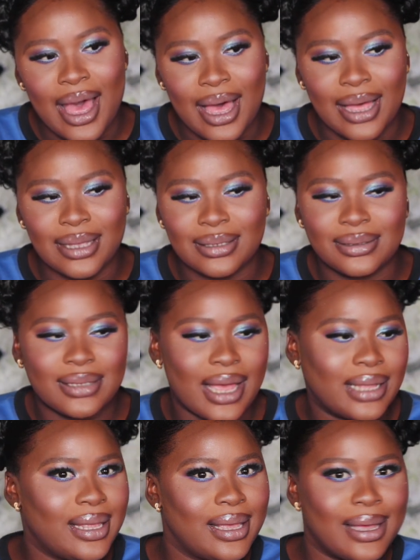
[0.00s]
And
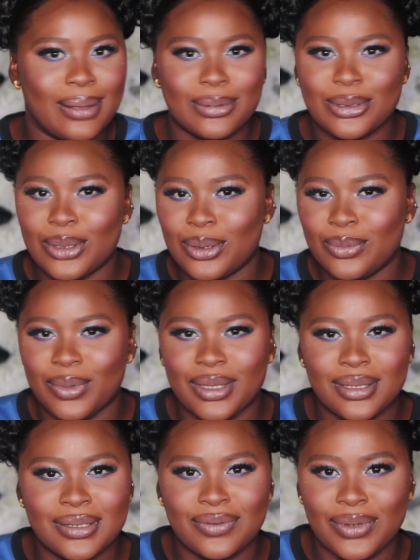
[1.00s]
I think I'm done with
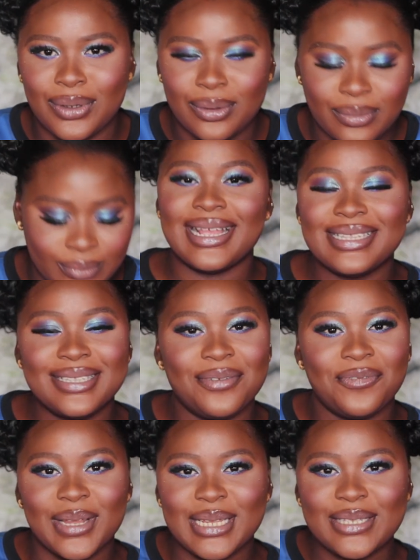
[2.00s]
this video. That's
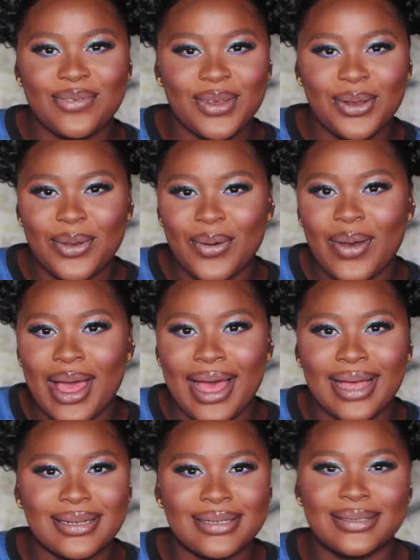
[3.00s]
it for this video.
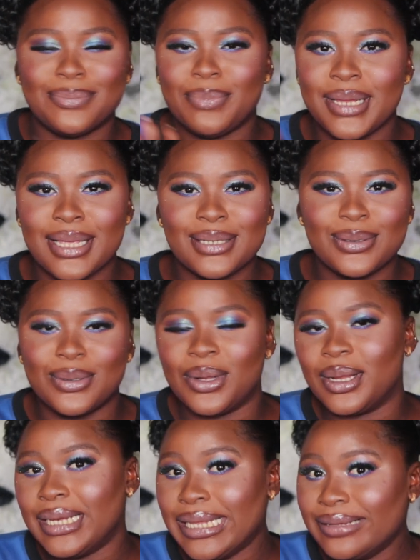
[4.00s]
And please do
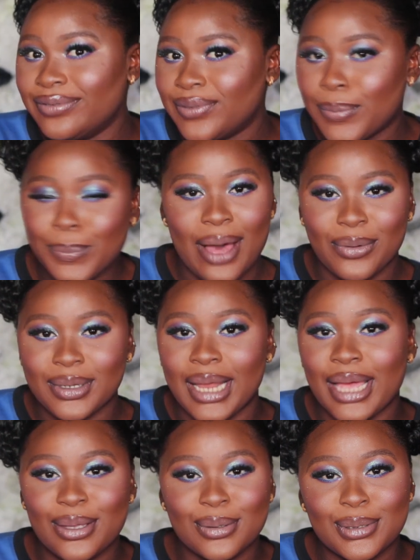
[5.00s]
not leave. I would
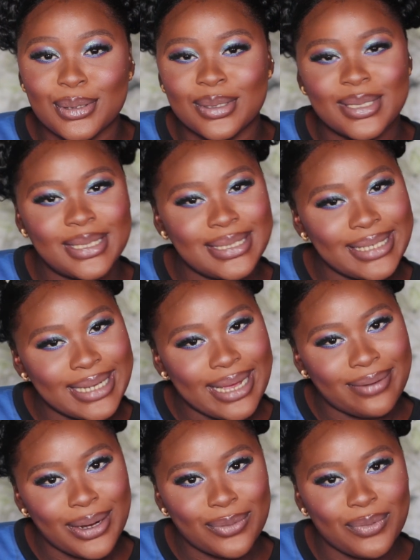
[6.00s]
like you to stick
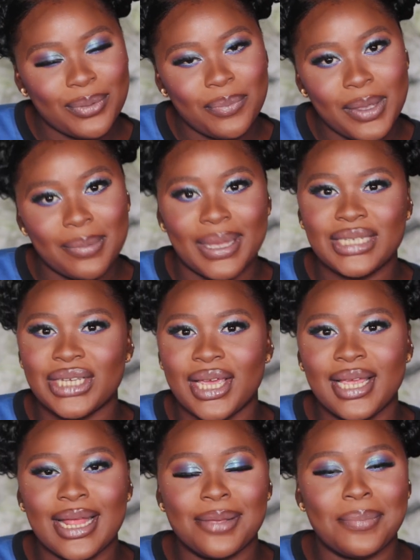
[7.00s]
around with me by
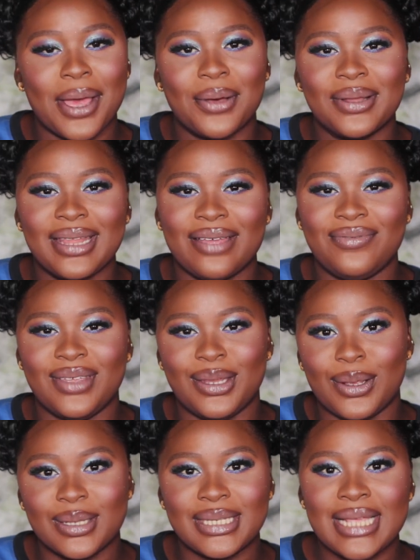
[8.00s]
checking out my other
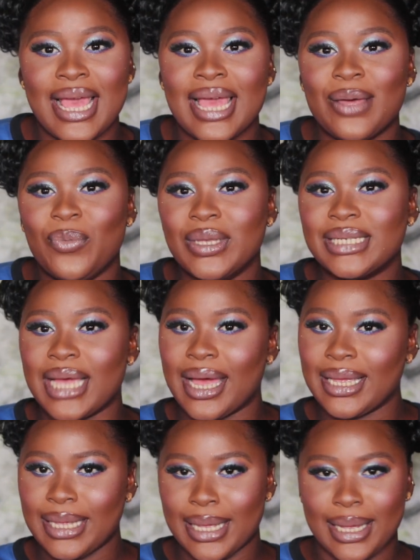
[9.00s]
videos, which
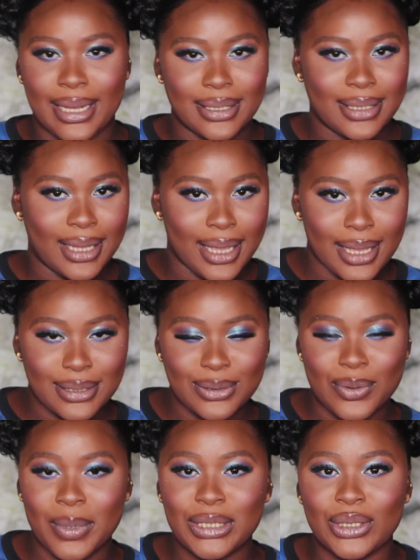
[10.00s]
are here and here.
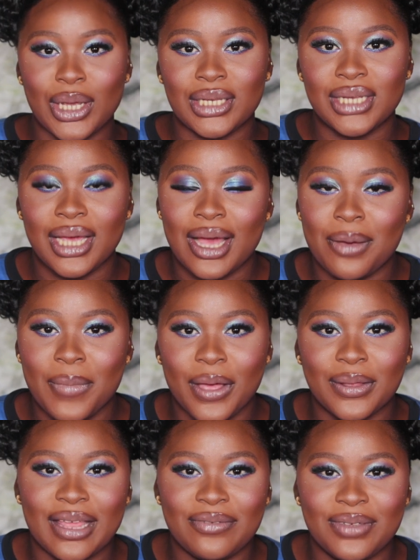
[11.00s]
So make sure you check out my
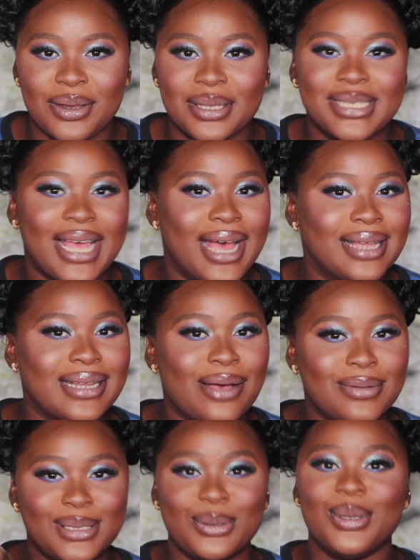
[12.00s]
other videos, and I
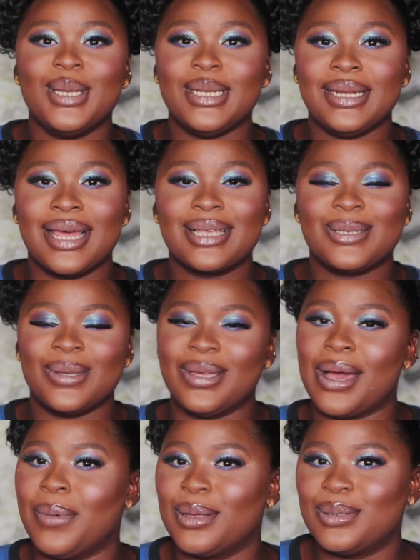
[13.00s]
will see you in the next one
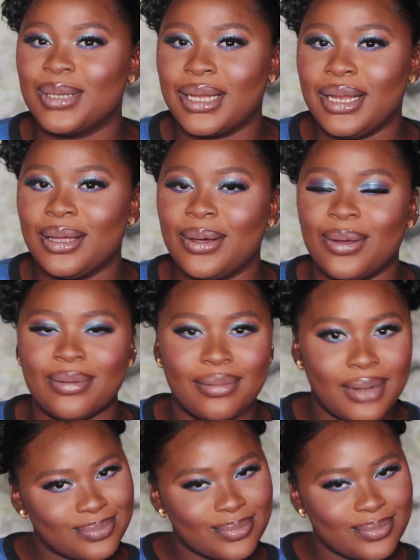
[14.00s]
you're about to click on.